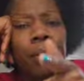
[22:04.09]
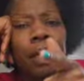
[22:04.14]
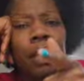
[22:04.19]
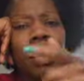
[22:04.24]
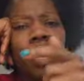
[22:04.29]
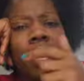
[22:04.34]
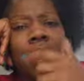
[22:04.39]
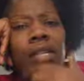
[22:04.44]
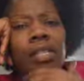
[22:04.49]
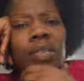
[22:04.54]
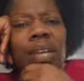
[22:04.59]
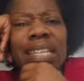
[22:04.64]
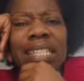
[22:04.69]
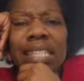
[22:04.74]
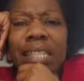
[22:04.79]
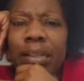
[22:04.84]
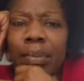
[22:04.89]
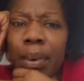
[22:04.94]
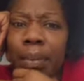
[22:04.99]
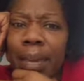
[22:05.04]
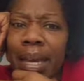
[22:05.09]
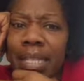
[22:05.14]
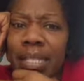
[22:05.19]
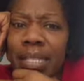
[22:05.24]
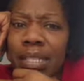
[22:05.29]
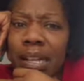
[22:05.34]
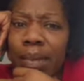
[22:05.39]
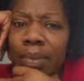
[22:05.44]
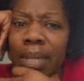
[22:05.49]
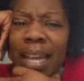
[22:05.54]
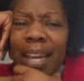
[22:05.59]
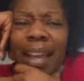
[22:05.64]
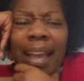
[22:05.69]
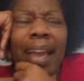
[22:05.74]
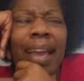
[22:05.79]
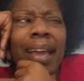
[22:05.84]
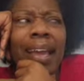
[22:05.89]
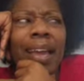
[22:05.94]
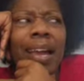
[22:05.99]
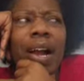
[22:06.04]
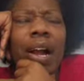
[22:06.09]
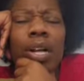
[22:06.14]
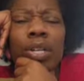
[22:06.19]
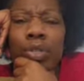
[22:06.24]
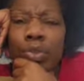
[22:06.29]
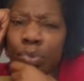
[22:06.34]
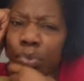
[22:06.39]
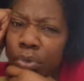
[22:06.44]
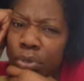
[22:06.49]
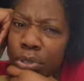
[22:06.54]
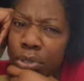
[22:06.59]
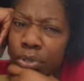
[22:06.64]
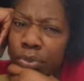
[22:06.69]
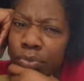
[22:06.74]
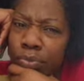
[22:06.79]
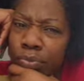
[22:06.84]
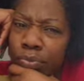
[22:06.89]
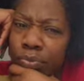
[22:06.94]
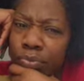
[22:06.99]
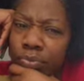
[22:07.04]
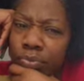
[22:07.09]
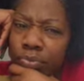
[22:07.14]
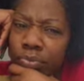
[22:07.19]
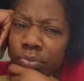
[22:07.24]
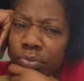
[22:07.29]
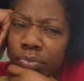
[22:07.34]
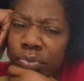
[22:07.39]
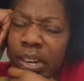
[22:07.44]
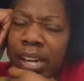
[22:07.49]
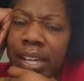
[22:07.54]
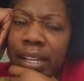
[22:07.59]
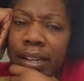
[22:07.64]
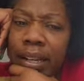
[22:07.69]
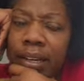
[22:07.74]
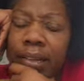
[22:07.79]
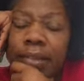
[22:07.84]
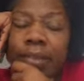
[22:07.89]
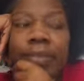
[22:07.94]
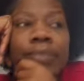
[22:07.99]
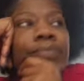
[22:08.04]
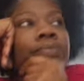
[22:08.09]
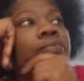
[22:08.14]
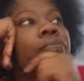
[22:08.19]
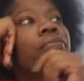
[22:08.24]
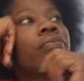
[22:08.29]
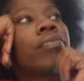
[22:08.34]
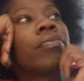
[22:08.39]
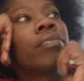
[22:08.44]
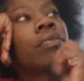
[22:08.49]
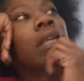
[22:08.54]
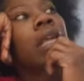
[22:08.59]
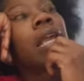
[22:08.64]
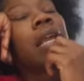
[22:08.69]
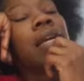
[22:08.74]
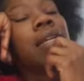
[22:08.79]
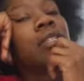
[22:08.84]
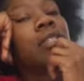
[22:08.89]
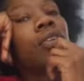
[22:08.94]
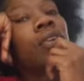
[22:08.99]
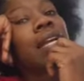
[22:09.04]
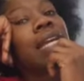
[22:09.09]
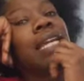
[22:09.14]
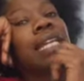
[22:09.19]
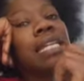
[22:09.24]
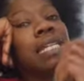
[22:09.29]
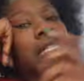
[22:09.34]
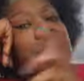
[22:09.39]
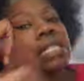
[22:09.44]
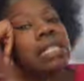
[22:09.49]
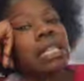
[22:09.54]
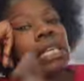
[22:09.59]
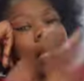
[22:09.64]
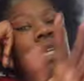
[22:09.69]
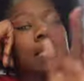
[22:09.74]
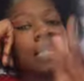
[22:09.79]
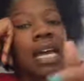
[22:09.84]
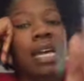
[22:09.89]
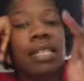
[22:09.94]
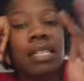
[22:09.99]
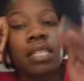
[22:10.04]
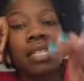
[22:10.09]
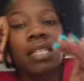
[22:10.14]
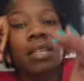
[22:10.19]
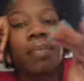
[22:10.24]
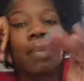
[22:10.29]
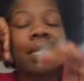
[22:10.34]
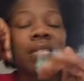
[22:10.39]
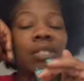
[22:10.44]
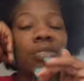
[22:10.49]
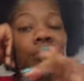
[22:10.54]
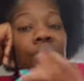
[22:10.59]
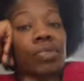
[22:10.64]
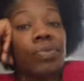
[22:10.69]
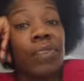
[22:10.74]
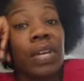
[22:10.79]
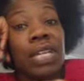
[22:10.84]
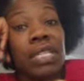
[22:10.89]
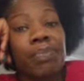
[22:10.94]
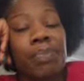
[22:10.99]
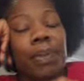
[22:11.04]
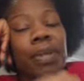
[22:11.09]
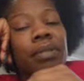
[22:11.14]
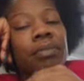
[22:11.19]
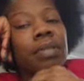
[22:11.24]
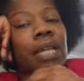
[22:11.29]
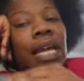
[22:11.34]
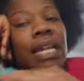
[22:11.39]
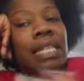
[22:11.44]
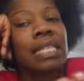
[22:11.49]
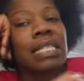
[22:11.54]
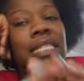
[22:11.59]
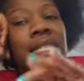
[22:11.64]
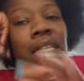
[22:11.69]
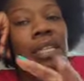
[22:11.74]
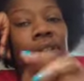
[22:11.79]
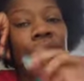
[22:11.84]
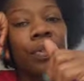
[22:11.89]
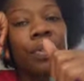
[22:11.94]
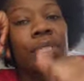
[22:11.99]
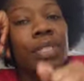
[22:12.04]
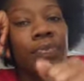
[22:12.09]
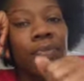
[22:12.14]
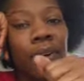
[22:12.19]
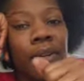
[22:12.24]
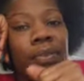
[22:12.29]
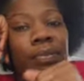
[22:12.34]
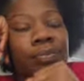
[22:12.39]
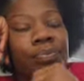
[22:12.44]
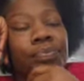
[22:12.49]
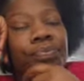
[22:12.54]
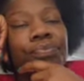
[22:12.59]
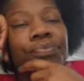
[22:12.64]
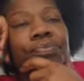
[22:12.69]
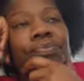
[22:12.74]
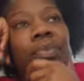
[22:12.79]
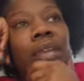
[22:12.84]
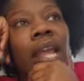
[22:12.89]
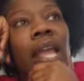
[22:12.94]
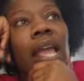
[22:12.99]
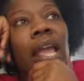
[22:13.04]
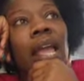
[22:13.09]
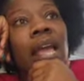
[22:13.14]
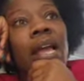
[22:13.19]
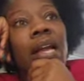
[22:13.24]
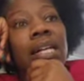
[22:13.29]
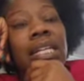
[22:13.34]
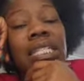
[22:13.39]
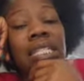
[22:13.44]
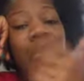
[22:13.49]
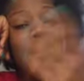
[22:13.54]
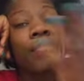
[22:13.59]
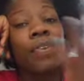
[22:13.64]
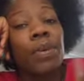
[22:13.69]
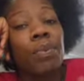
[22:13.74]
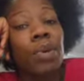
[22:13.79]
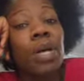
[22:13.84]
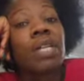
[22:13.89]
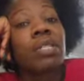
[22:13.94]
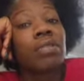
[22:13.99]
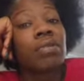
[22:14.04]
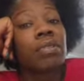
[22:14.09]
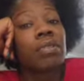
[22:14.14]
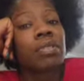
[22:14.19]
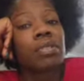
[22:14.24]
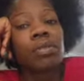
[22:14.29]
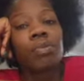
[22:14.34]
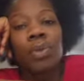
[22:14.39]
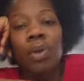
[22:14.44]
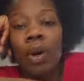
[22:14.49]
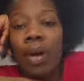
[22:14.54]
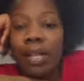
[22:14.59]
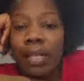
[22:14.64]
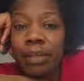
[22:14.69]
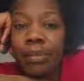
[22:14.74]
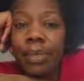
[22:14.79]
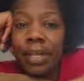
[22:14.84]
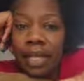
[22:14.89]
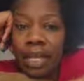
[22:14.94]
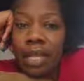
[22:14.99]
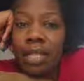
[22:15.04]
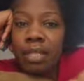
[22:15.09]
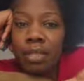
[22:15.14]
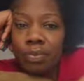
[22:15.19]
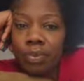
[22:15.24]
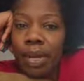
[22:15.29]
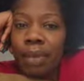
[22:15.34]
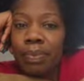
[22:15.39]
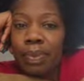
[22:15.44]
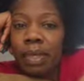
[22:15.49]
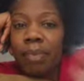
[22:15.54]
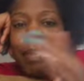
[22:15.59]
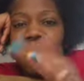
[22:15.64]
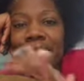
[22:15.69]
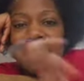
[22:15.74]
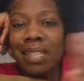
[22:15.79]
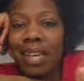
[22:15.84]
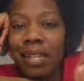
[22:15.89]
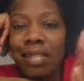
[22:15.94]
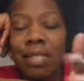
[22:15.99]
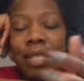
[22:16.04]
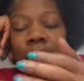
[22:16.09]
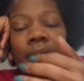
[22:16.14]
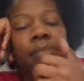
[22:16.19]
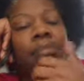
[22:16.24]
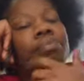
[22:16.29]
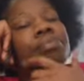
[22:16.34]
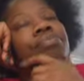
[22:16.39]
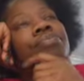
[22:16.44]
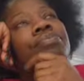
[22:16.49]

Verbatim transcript: be. So I sent him a message. I'm like, hey, are you on Zoom right now? So he didn't see, because I sent the message through Facebook. I didn't send it on his phone. Because if he was on a Zoom call, I didn't want to interrupt it by texting him.